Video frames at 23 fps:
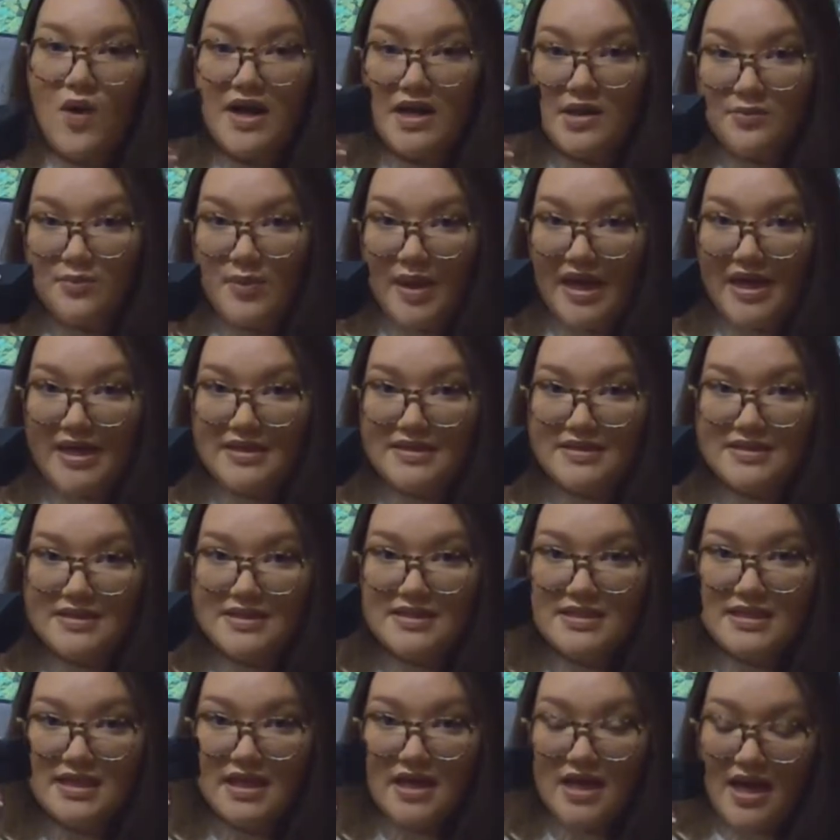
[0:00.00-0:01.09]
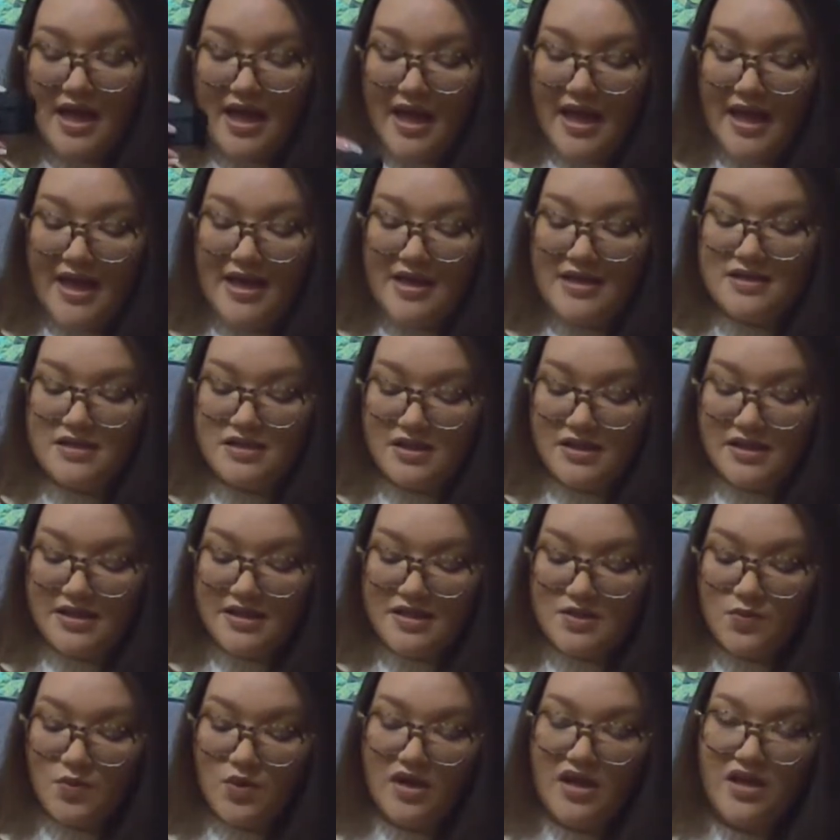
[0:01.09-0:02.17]
wedding bands, and
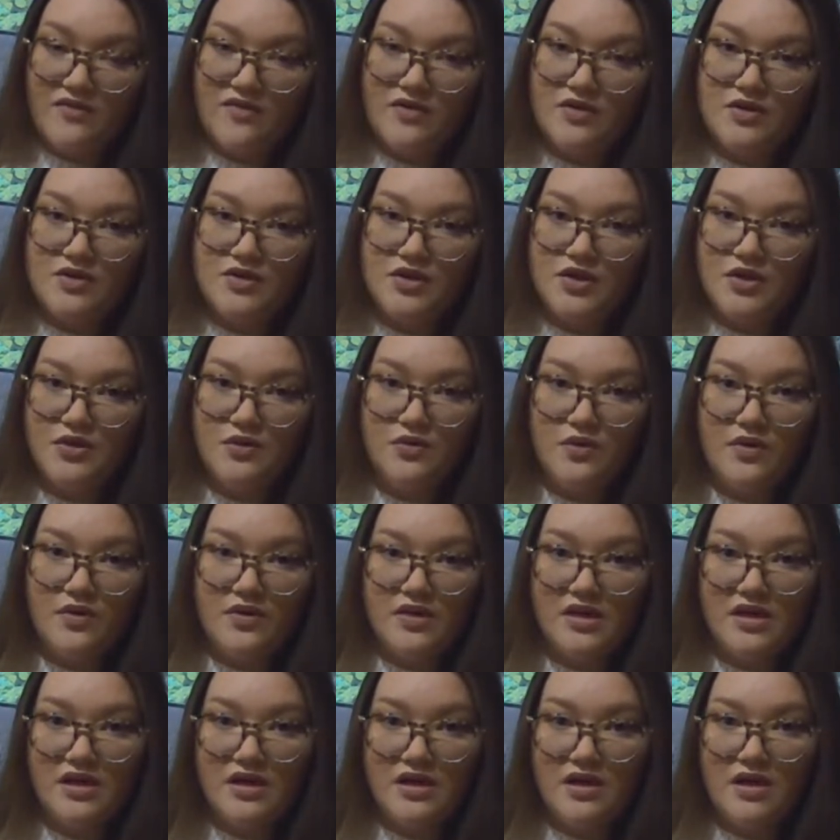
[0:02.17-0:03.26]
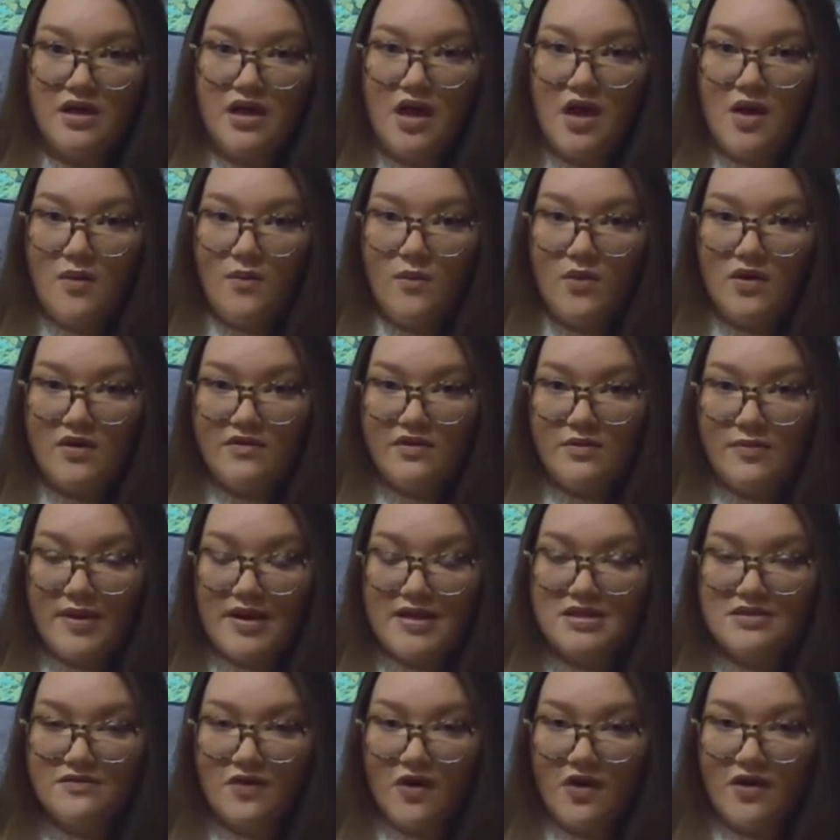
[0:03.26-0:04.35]
these were given to one of the
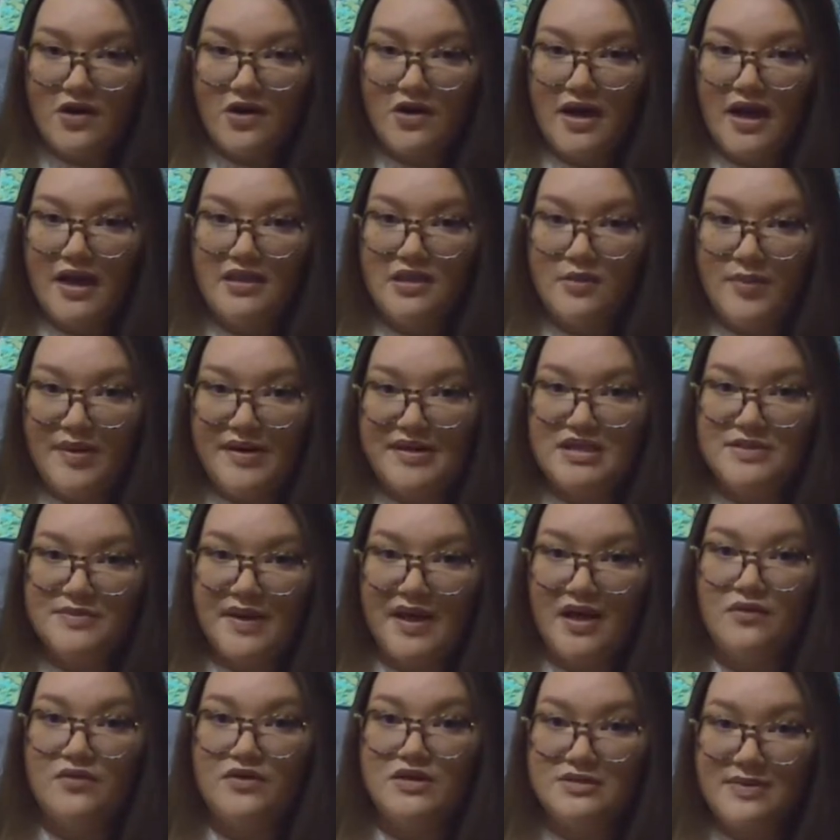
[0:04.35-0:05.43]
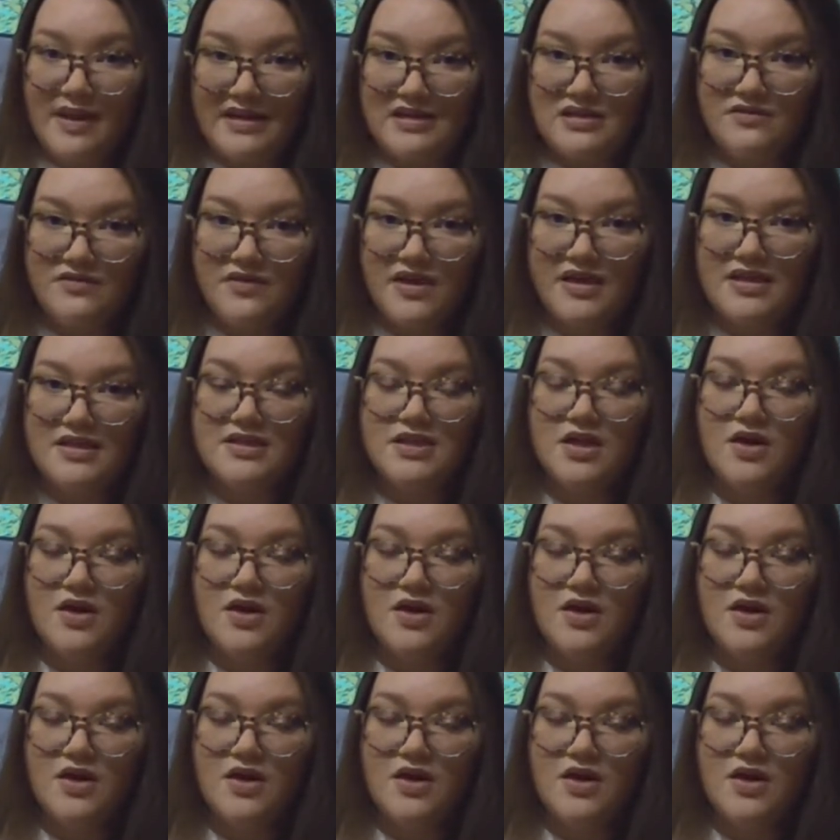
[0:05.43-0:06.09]
maids of honor and the best man respectively.